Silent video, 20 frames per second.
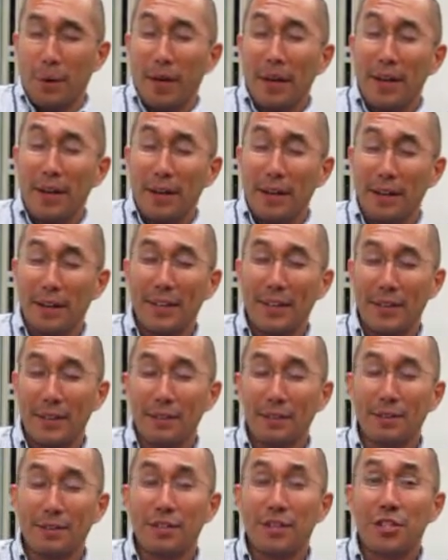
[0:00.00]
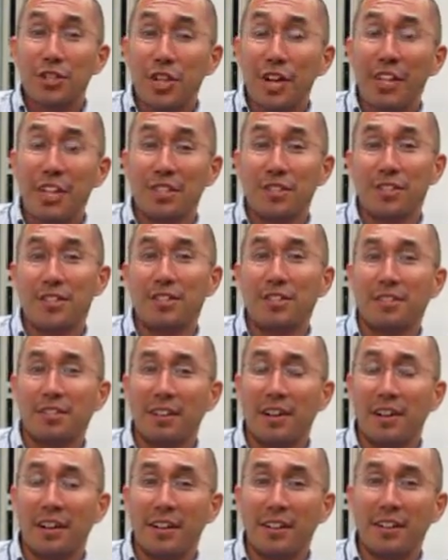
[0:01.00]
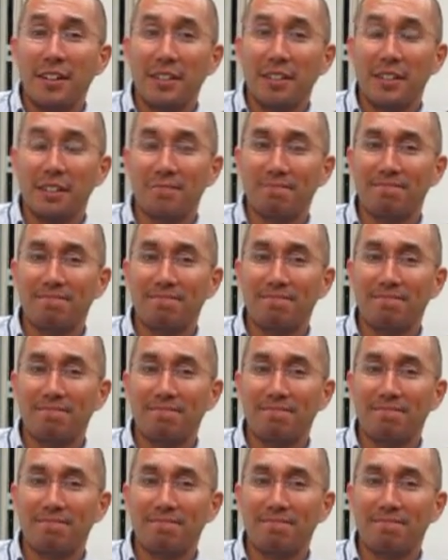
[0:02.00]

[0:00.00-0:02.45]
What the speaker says: Well, the challenges are